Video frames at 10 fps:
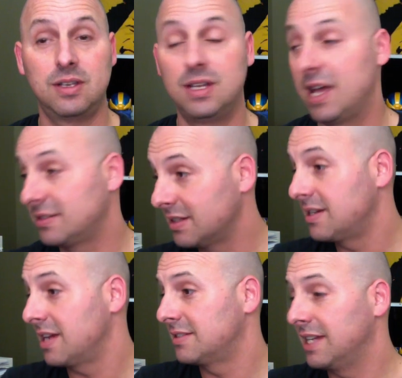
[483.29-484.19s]
And I
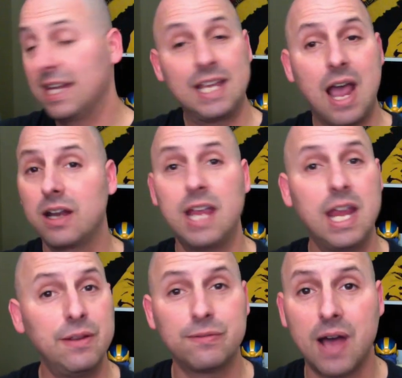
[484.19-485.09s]
suggested getting out at
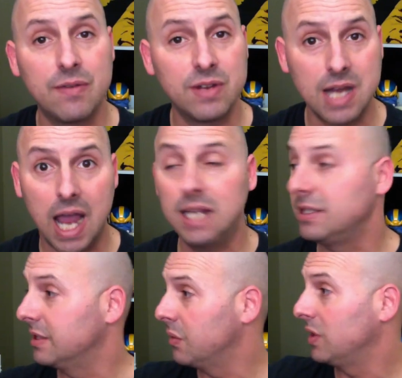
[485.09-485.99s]
85 and
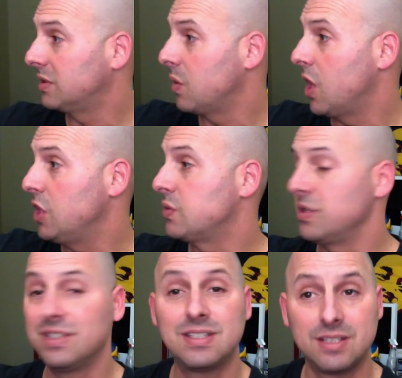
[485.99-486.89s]
90 and it went to
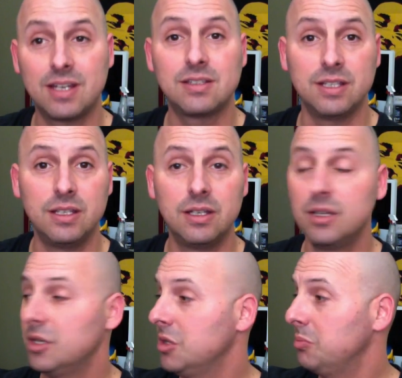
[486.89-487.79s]
160.
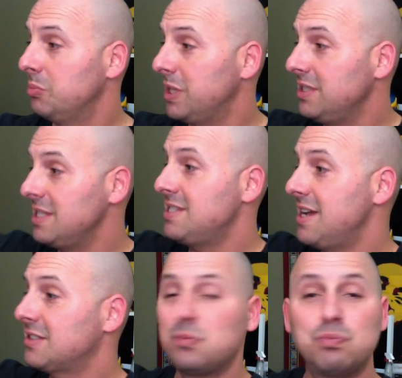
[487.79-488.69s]
But you
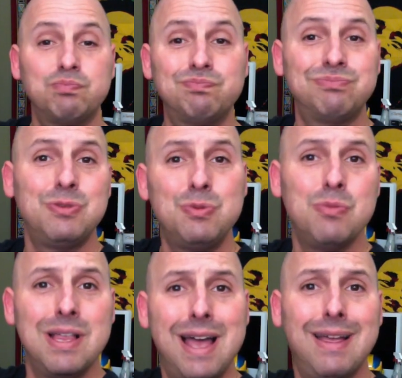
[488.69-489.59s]
just
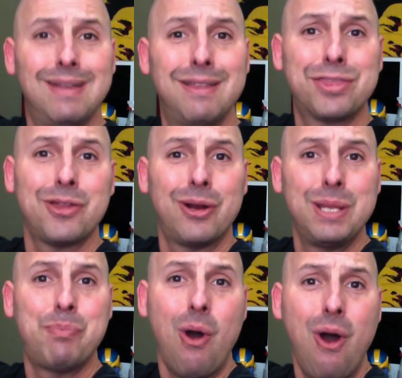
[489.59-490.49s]
30
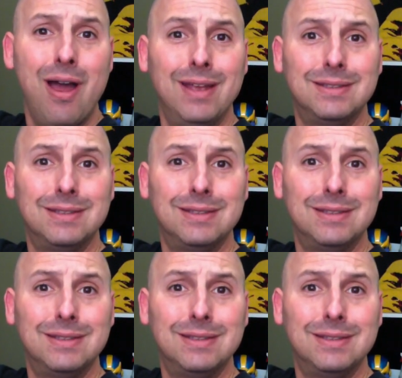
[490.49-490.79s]
points.